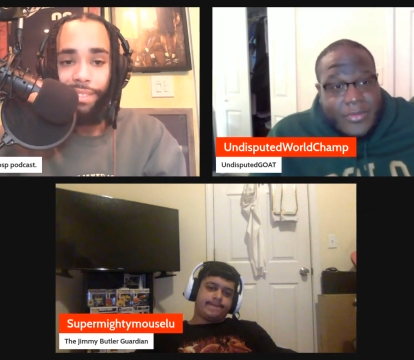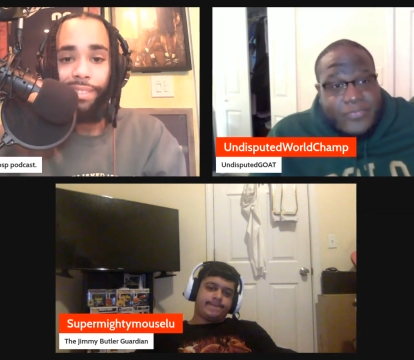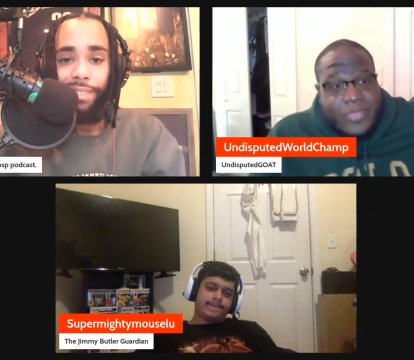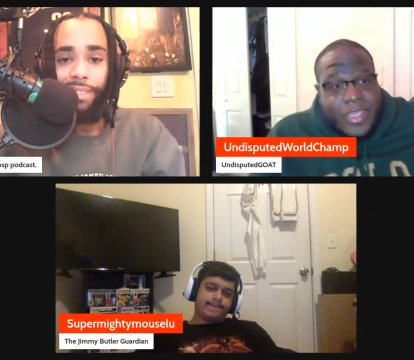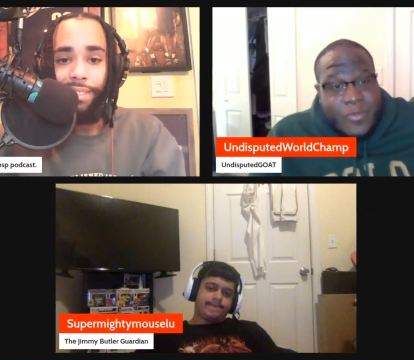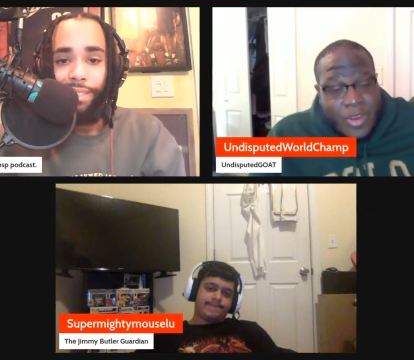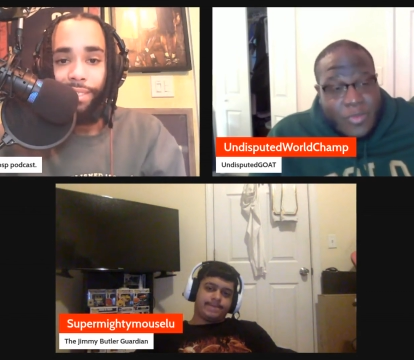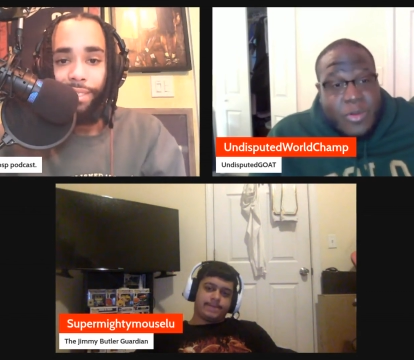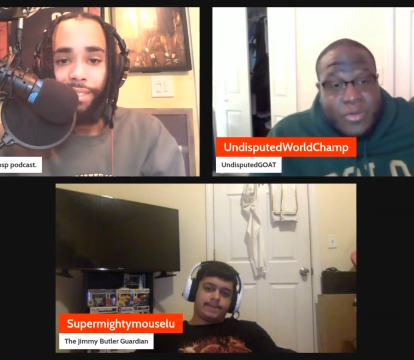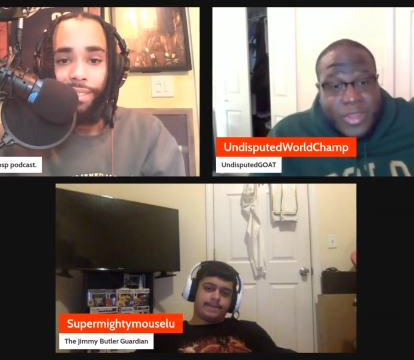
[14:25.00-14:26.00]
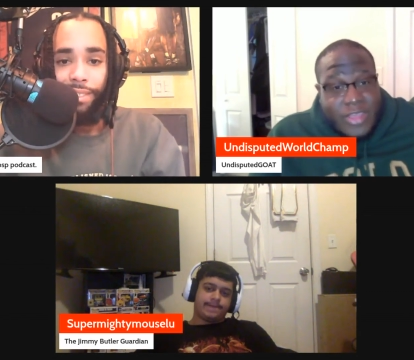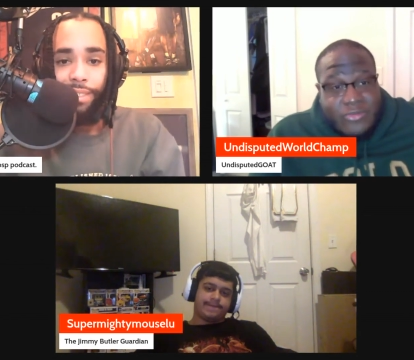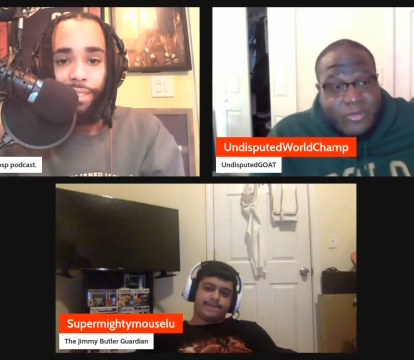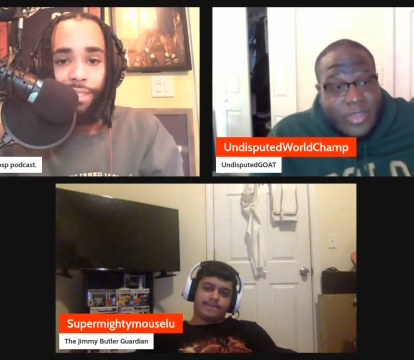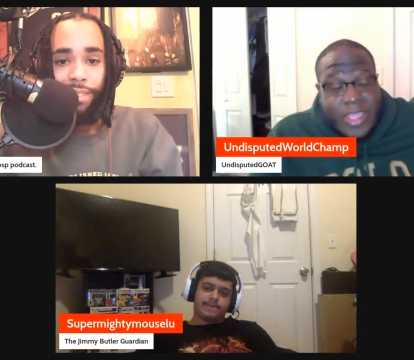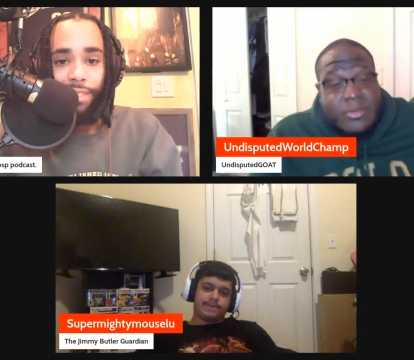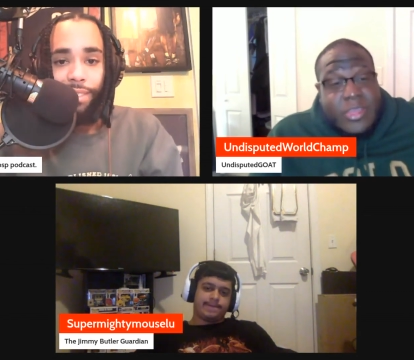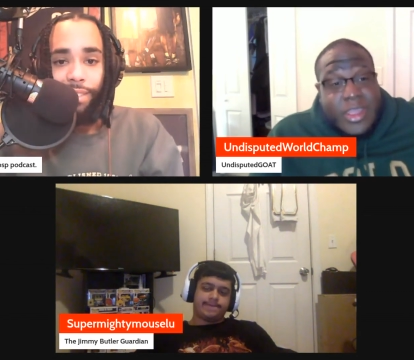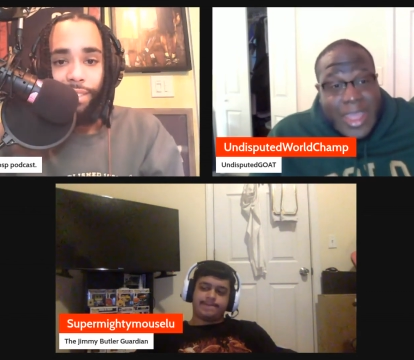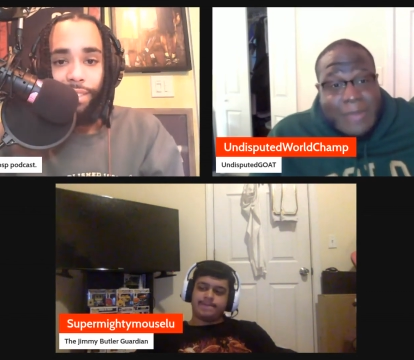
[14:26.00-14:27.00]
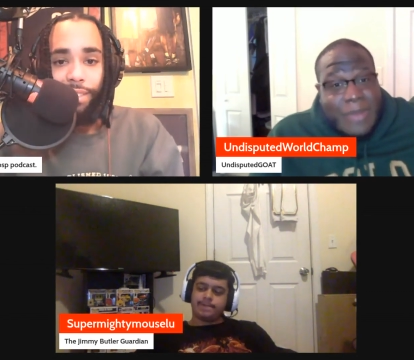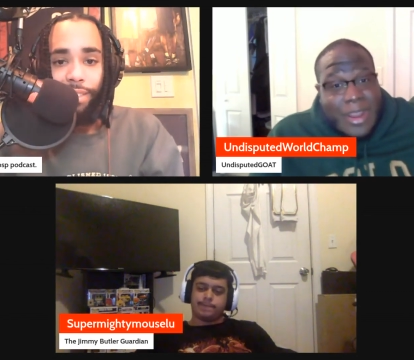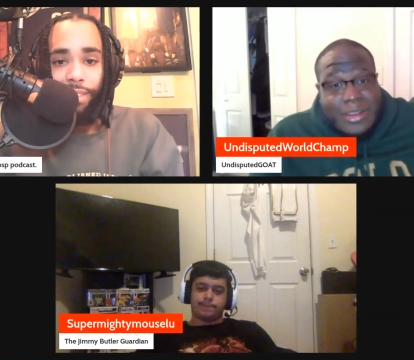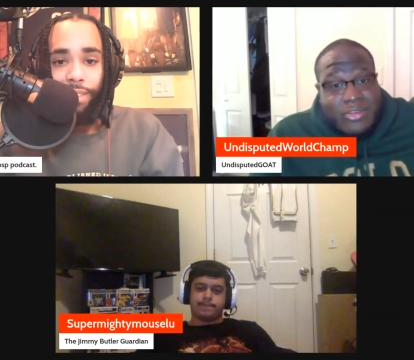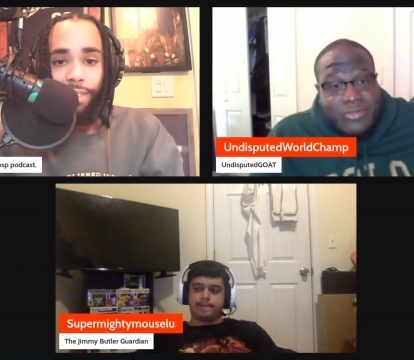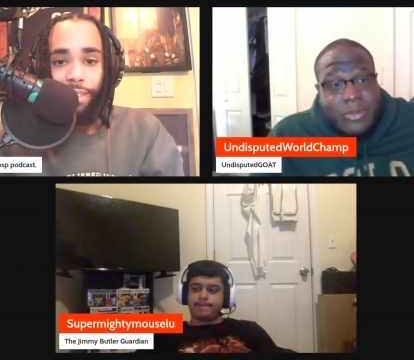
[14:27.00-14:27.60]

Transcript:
Speaker 1: He rewrote history, and you cannot write the history